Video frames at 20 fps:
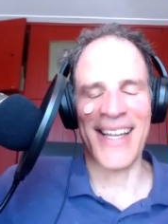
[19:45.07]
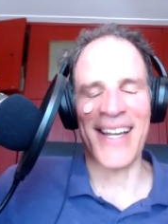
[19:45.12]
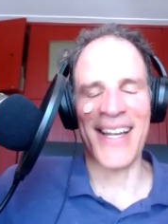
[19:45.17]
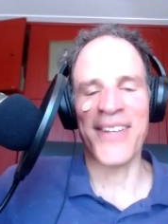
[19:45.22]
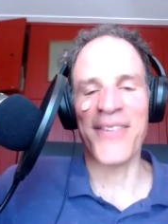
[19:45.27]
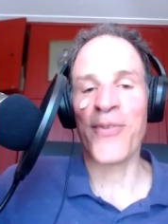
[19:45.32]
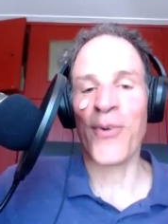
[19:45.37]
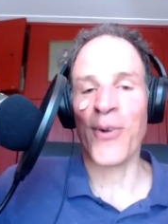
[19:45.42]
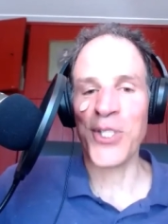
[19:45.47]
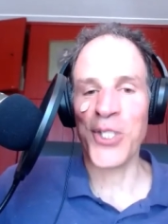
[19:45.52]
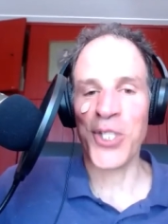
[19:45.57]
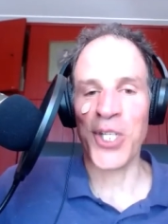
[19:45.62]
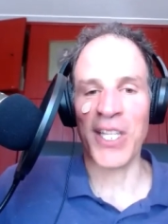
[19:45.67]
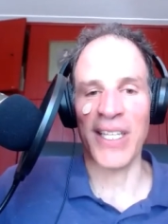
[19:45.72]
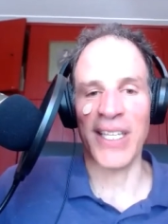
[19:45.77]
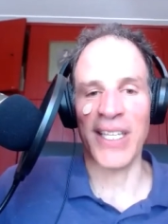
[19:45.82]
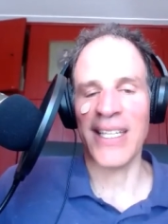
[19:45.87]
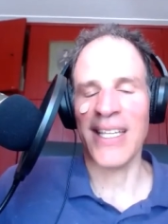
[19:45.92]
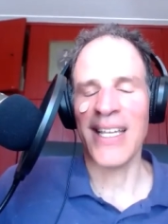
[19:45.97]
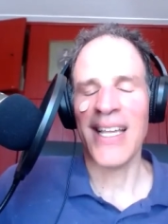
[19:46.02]

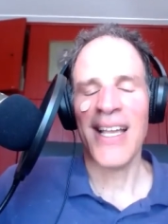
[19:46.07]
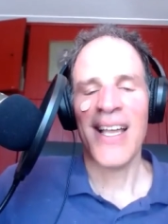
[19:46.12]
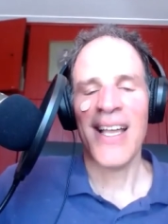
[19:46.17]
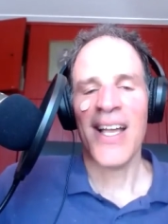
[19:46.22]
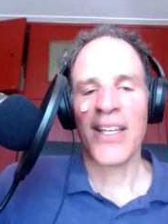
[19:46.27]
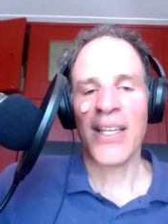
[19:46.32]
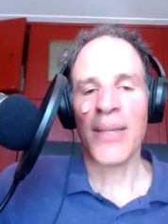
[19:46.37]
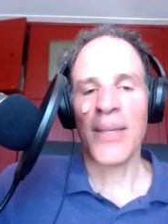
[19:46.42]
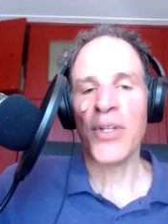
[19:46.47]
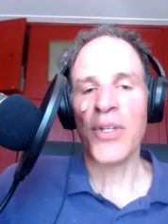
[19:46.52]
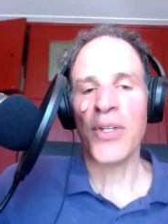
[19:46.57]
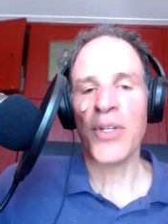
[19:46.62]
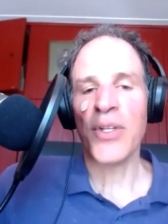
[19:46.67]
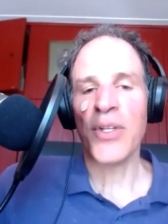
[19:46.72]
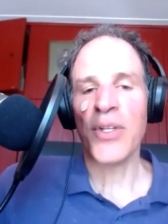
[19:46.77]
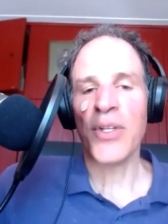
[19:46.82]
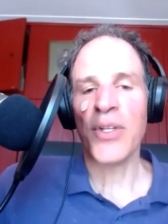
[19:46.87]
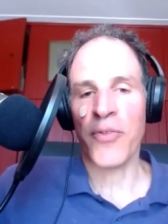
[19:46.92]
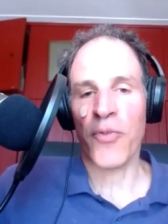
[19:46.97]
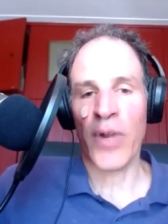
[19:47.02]
Unfortunately,
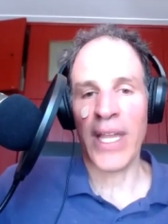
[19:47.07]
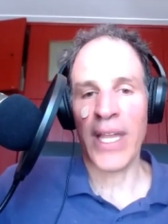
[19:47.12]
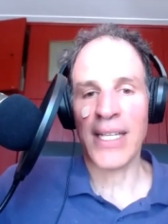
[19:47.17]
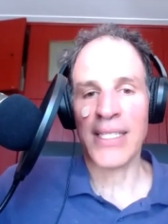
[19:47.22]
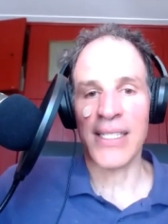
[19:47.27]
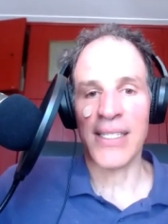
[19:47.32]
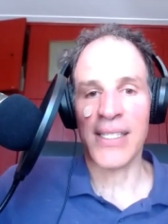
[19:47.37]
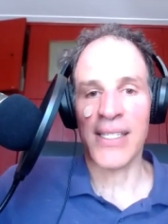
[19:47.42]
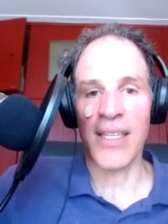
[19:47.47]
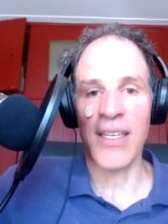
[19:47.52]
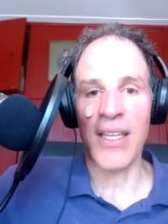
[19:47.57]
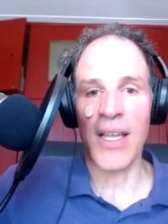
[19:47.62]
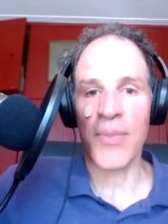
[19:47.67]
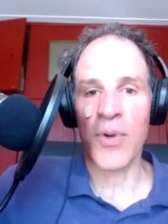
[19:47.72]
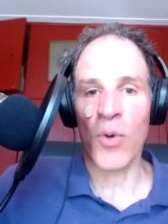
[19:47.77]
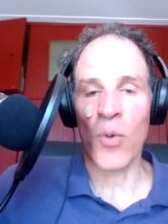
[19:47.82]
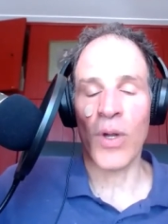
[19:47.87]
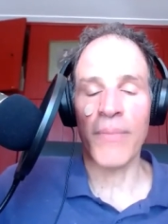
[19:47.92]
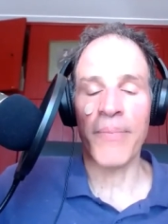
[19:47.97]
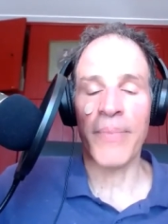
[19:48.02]
communication ranks as the
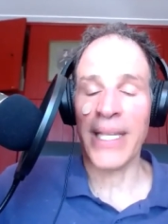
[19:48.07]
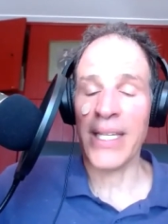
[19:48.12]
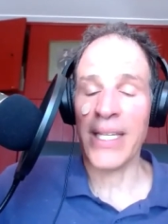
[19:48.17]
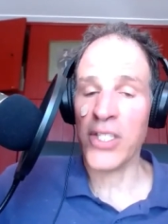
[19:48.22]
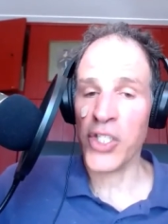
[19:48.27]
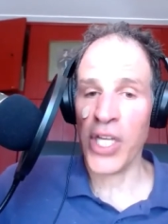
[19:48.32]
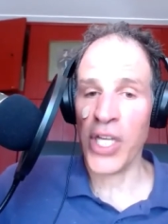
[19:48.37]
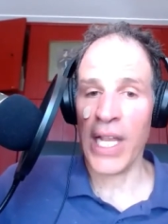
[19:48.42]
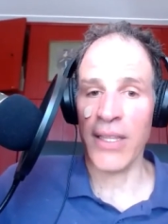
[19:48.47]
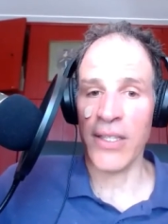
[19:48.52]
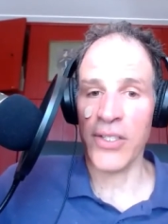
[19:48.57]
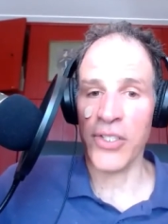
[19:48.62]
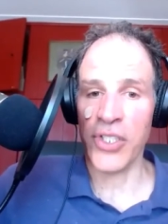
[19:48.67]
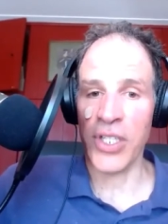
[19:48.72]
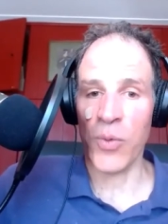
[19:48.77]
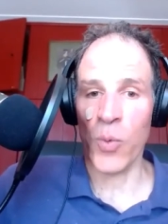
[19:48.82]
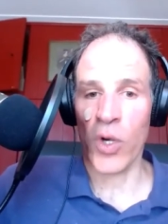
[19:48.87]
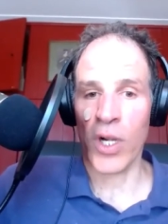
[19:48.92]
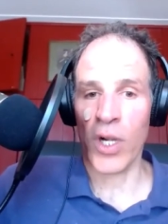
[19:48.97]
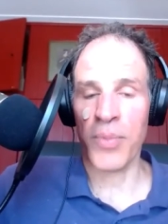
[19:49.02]
number one biggest challenge
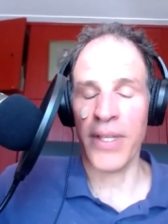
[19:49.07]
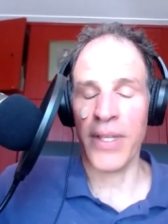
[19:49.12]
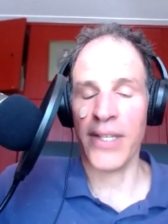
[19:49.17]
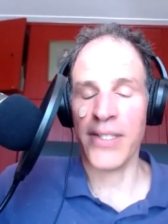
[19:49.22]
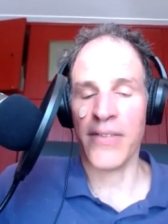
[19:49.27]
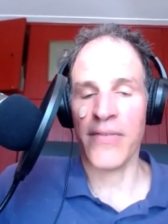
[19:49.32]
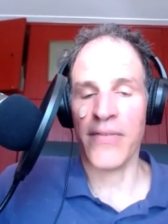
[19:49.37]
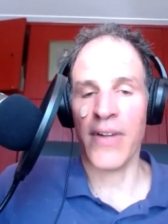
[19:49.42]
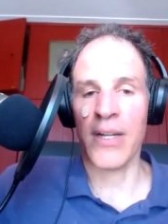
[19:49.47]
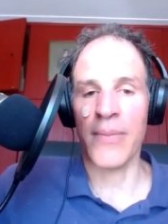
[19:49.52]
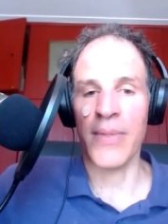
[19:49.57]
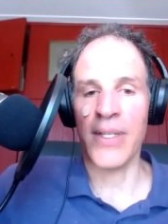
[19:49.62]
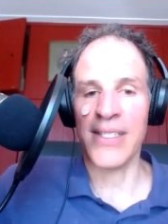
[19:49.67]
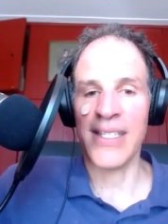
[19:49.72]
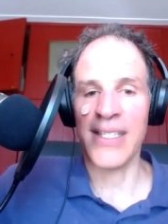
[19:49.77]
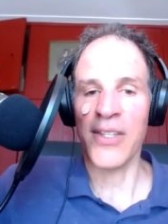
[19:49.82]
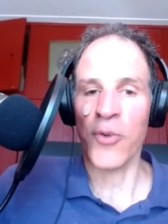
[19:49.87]
in workplace environments.